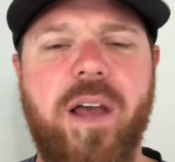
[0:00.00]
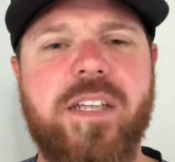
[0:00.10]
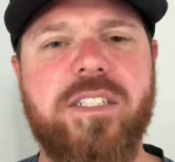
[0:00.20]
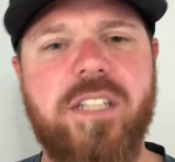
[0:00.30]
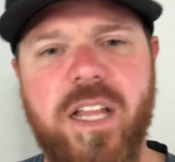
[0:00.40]
you. It
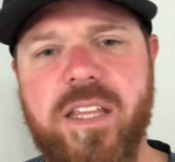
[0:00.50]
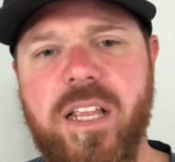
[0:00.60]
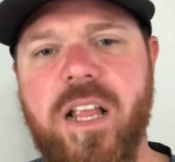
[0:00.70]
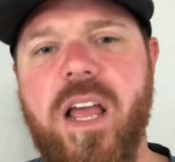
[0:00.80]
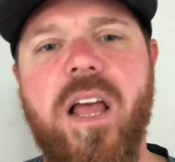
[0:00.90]
has nothing.
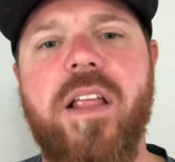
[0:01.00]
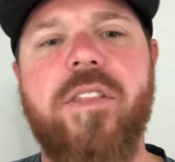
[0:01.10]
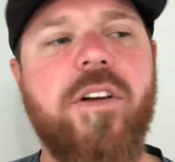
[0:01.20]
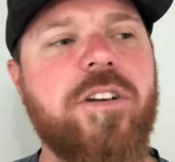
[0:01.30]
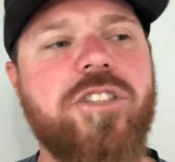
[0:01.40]

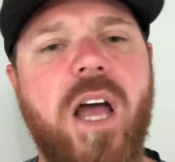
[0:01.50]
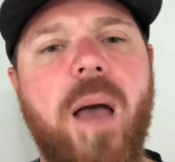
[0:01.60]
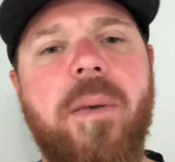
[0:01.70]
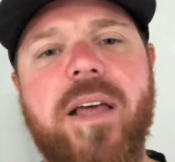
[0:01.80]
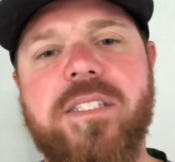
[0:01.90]
Their
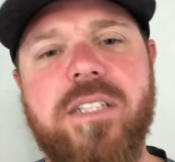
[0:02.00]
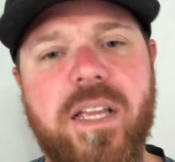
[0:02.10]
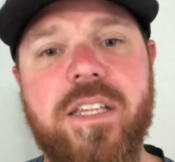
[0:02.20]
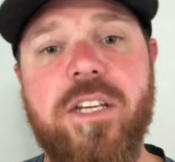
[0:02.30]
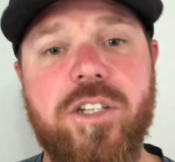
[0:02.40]
job has
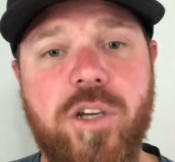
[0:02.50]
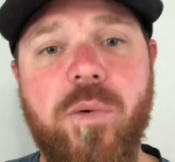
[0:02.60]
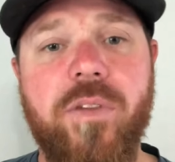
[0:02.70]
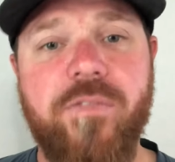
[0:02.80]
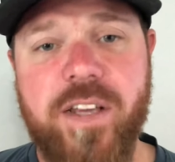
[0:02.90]
nothing to do
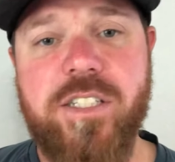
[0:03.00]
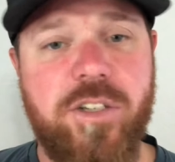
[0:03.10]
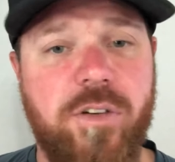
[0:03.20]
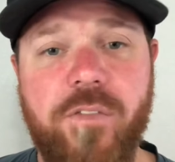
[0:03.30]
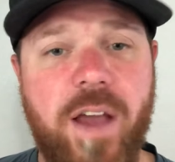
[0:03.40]
with fixing
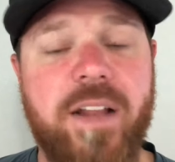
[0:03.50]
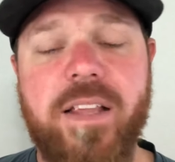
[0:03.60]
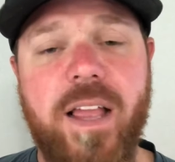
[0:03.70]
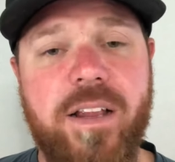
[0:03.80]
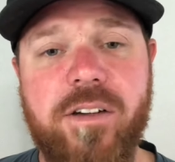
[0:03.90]
you. In fact,
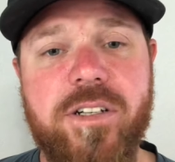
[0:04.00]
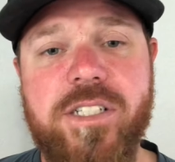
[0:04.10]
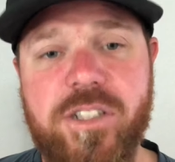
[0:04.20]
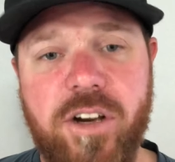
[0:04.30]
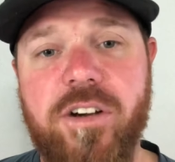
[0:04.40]
they're
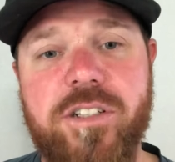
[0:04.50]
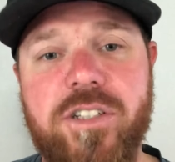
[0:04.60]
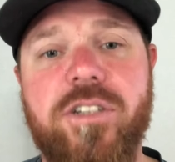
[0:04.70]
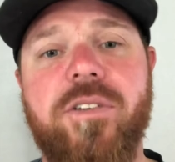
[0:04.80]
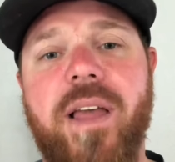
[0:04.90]
discouraged
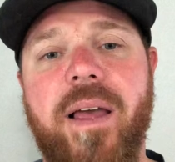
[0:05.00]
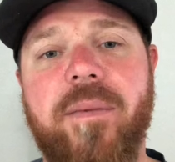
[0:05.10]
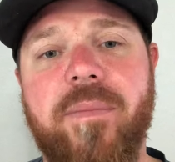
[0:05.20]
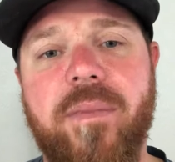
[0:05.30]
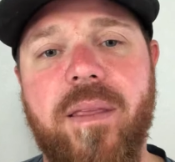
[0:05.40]
to do that.
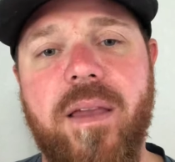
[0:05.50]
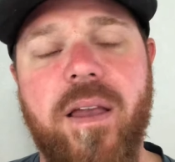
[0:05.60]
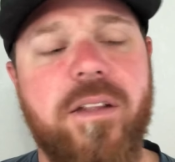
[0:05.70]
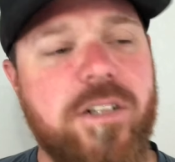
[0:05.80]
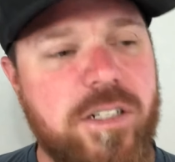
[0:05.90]

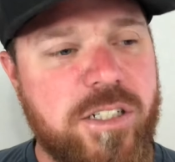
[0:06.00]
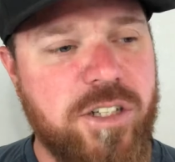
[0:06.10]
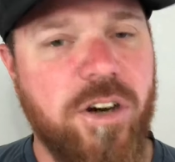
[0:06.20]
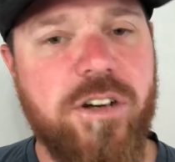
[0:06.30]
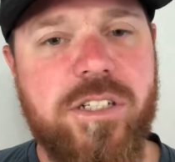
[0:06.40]
They're
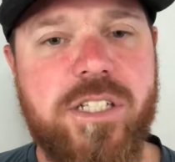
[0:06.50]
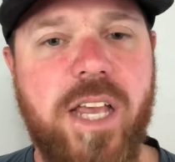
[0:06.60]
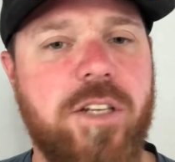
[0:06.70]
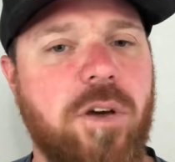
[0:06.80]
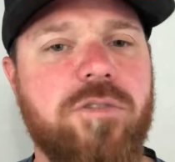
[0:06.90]
discouraged to
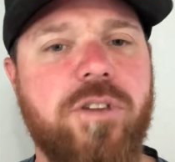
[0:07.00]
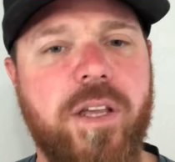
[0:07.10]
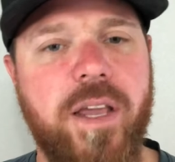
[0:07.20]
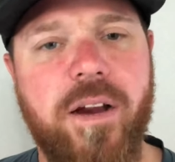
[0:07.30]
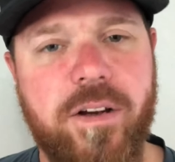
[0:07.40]
say, "Don't drink
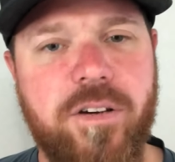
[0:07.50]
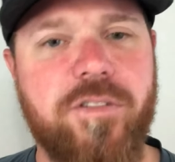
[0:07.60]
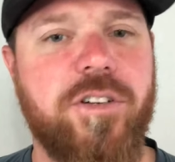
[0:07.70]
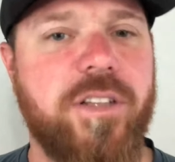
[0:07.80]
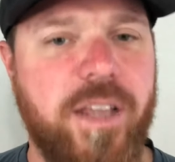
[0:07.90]
here. Don't
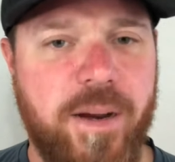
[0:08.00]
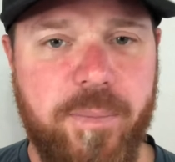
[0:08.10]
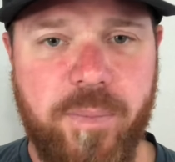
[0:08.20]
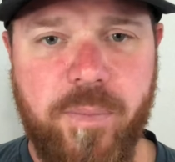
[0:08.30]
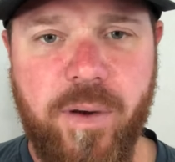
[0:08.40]
drink there."
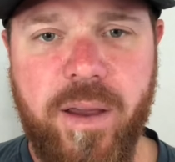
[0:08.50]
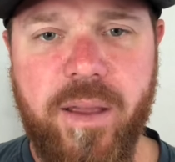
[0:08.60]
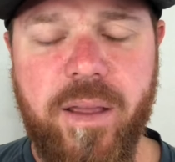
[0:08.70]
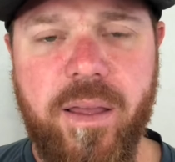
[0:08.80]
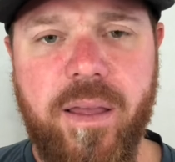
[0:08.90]
Right?
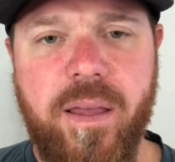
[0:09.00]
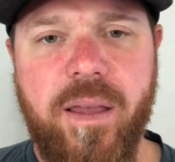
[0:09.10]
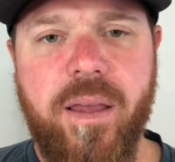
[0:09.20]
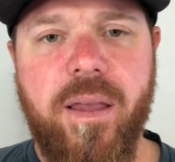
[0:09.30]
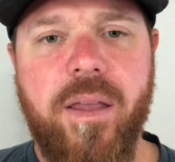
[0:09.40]

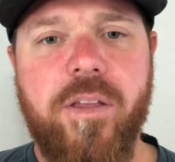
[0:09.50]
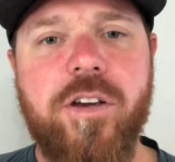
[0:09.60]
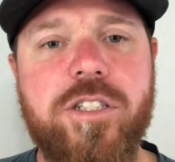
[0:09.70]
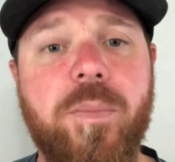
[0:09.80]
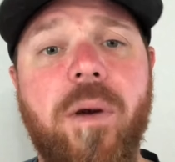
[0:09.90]

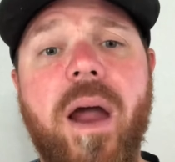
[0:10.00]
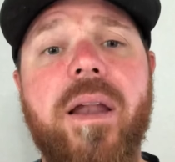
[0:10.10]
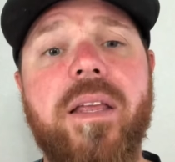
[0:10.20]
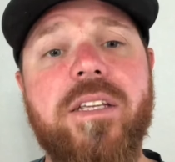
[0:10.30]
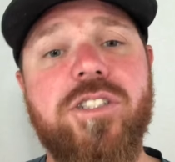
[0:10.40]
Your
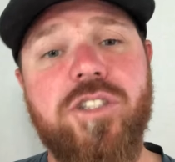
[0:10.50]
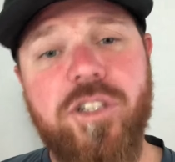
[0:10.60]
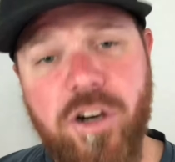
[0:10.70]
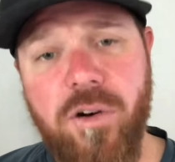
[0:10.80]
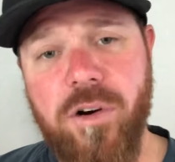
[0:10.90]
sobriety
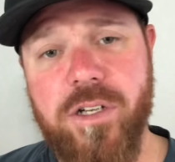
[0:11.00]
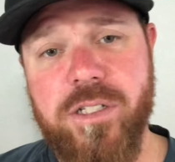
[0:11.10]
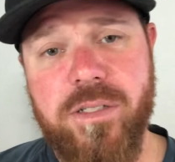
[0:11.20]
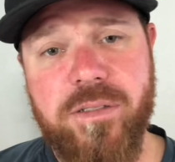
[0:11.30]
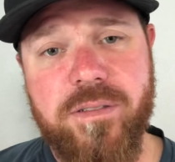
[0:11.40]
is
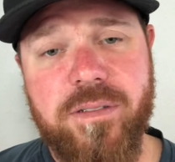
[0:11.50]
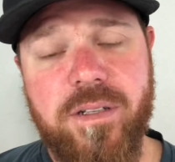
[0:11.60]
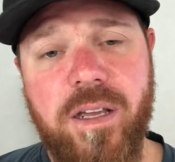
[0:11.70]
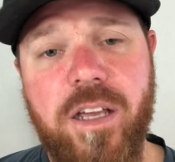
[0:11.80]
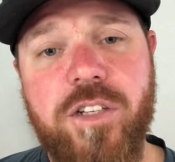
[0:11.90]
yours.
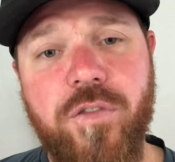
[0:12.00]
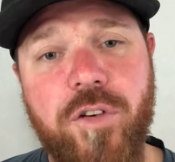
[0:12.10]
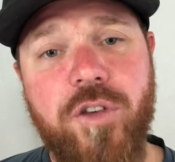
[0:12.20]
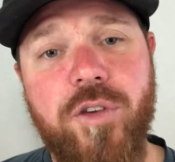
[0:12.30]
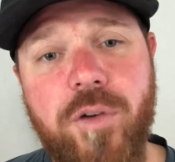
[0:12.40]
Is for
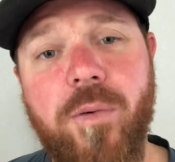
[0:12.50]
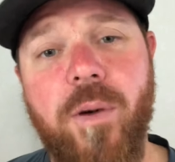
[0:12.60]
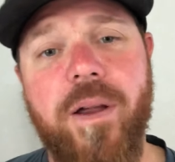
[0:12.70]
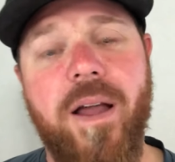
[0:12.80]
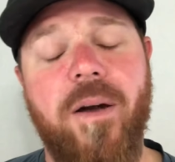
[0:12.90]
you to
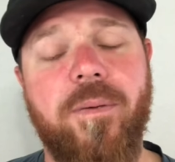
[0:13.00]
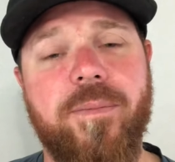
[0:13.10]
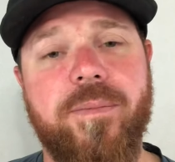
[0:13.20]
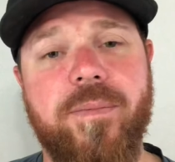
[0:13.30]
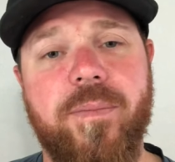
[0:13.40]
work out.
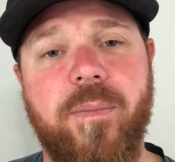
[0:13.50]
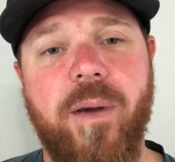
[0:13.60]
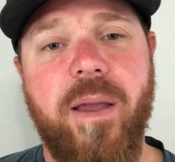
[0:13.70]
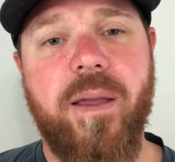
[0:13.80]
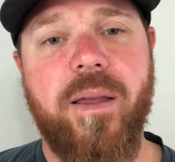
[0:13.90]

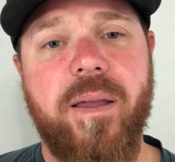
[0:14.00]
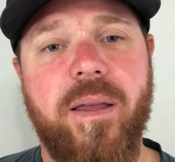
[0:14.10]
Right?